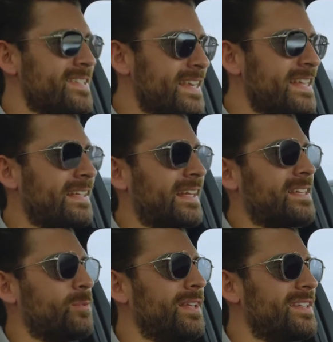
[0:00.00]

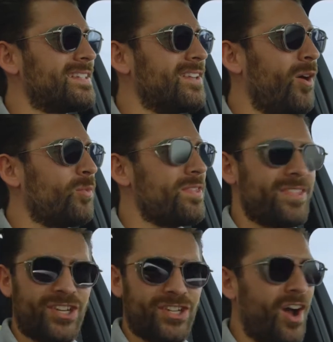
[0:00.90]
C-Klasse? Well, let's start with
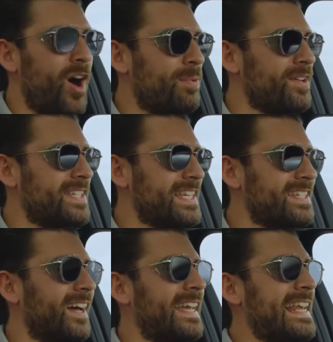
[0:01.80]
the sharper
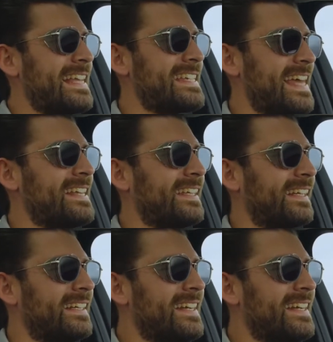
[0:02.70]
design aesthetic.